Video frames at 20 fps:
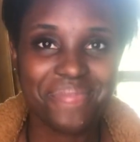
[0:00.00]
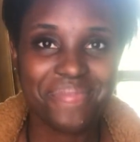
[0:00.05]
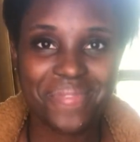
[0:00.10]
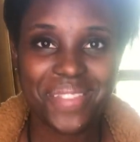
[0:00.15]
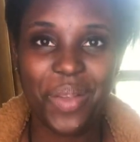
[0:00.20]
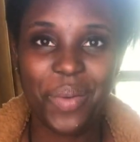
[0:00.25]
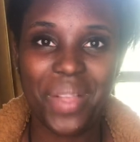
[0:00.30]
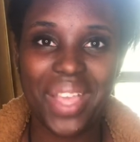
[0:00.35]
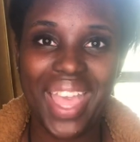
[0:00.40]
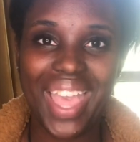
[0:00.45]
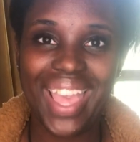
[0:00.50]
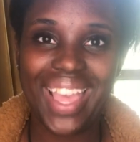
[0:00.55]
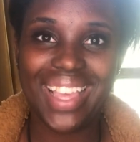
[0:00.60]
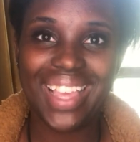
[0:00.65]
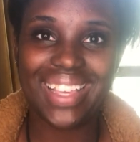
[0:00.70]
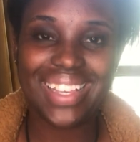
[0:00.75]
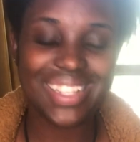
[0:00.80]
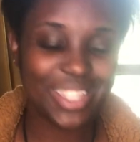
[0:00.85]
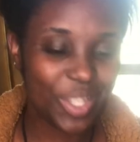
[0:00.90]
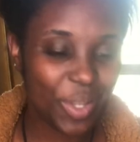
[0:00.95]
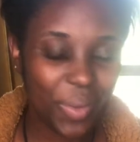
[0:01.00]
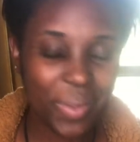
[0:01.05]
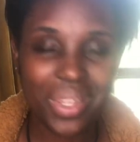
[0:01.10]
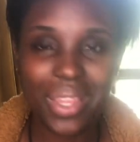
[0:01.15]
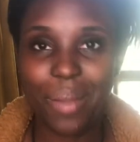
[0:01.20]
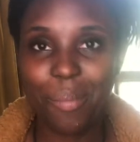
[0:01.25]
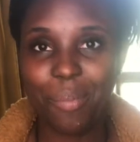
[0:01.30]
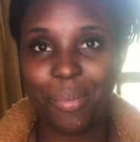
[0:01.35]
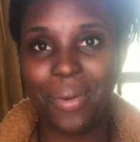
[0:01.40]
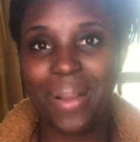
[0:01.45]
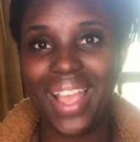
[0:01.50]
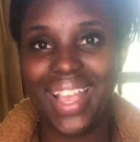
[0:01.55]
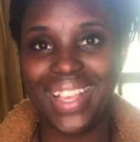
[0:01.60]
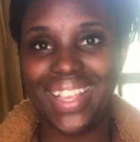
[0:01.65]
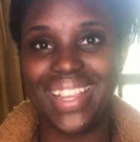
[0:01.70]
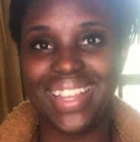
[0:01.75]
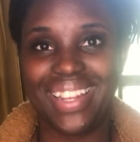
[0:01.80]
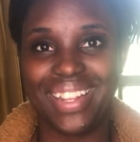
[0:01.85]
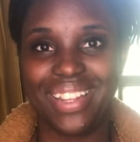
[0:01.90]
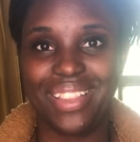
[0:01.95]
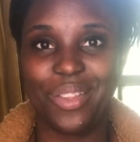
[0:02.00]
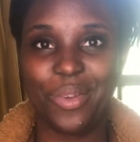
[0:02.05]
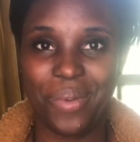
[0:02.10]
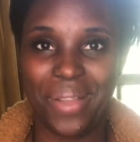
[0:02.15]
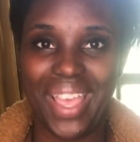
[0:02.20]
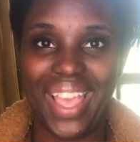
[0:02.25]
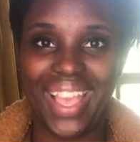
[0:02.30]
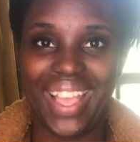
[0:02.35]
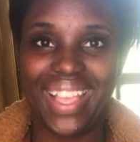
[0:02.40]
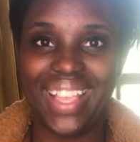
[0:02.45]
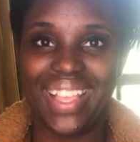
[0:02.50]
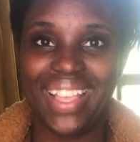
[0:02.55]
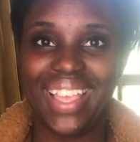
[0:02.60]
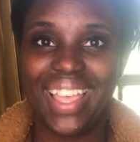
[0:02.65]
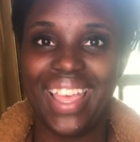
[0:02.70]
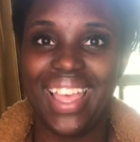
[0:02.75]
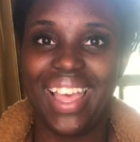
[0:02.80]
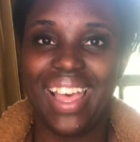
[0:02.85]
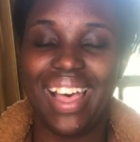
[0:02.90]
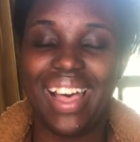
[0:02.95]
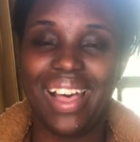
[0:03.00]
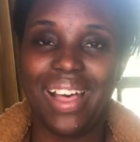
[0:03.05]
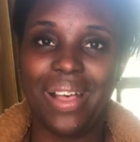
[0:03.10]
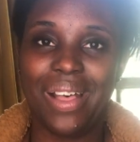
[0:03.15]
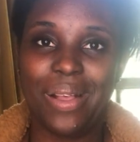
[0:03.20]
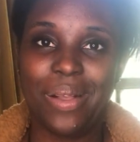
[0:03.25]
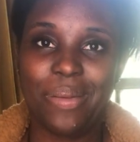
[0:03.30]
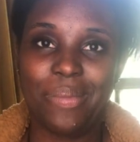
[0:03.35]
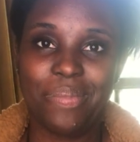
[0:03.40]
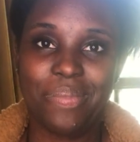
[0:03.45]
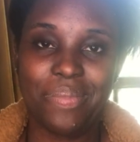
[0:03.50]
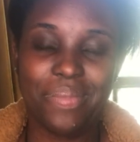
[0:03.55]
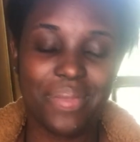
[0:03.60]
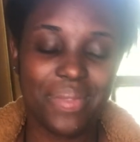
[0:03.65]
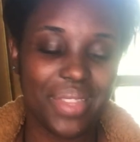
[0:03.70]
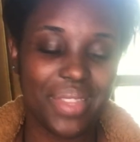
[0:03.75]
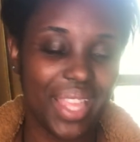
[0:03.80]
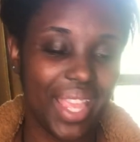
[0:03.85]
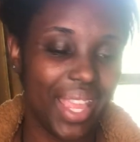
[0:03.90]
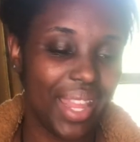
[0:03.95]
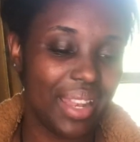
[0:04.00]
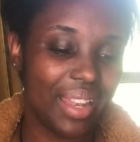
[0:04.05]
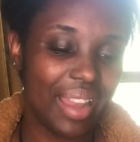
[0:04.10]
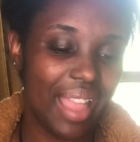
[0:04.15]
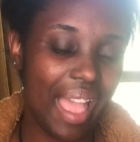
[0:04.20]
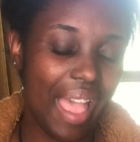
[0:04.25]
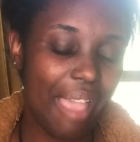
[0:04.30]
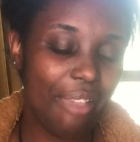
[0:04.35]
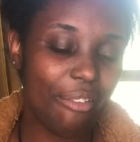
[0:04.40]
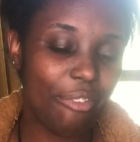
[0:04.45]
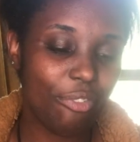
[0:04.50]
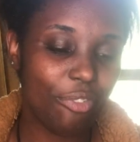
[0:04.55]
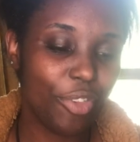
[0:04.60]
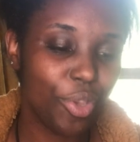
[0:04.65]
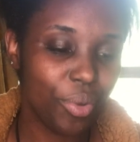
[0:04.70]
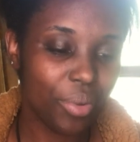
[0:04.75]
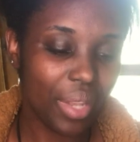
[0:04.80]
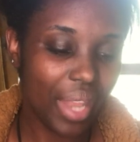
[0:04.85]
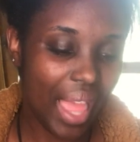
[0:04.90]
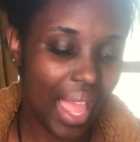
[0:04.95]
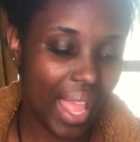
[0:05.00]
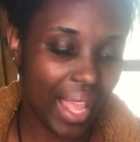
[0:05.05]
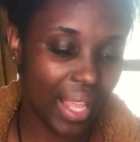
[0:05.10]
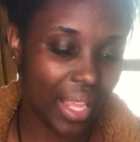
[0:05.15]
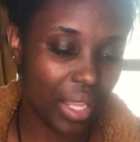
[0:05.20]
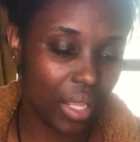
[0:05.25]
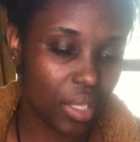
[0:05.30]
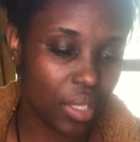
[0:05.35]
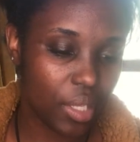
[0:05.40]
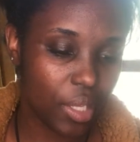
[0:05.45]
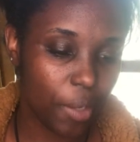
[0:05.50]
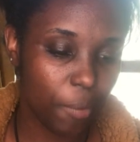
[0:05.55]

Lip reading: okay? Don't let pride get in the way. And I feel like